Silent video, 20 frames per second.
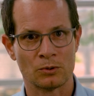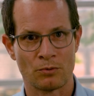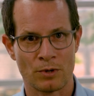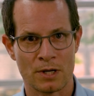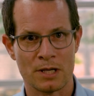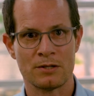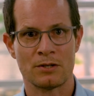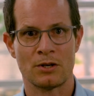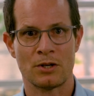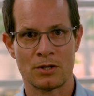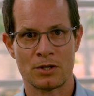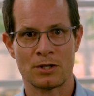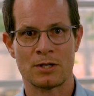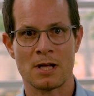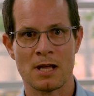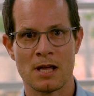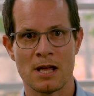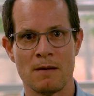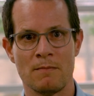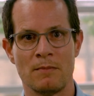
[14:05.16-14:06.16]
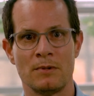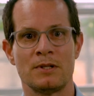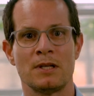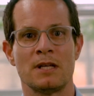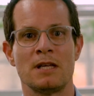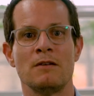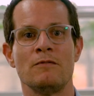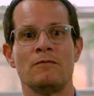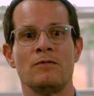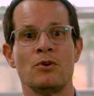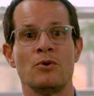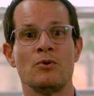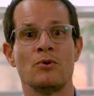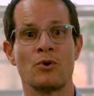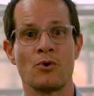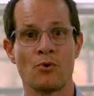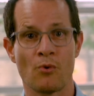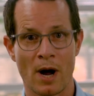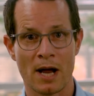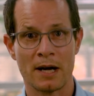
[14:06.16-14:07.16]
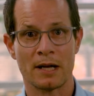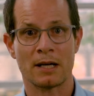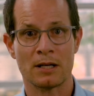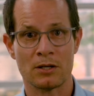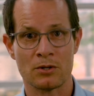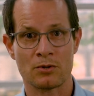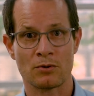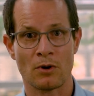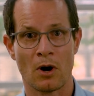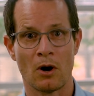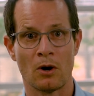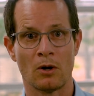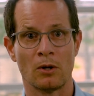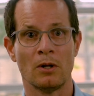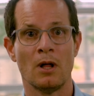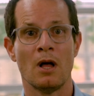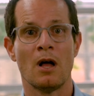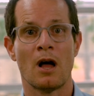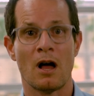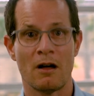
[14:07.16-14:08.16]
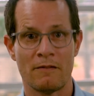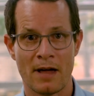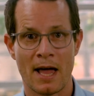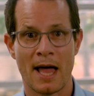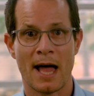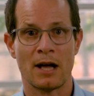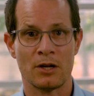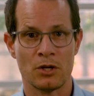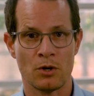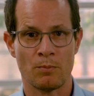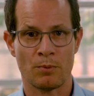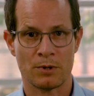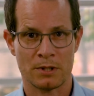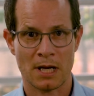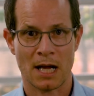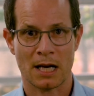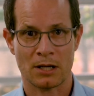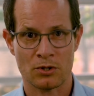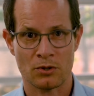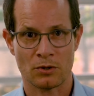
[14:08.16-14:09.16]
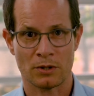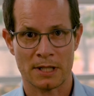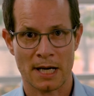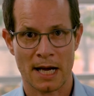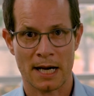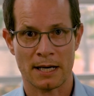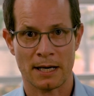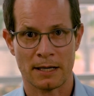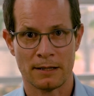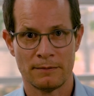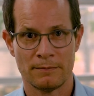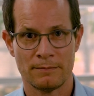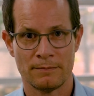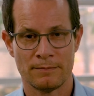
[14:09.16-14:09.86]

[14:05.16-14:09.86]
research team to give you greater control over how you protect your data.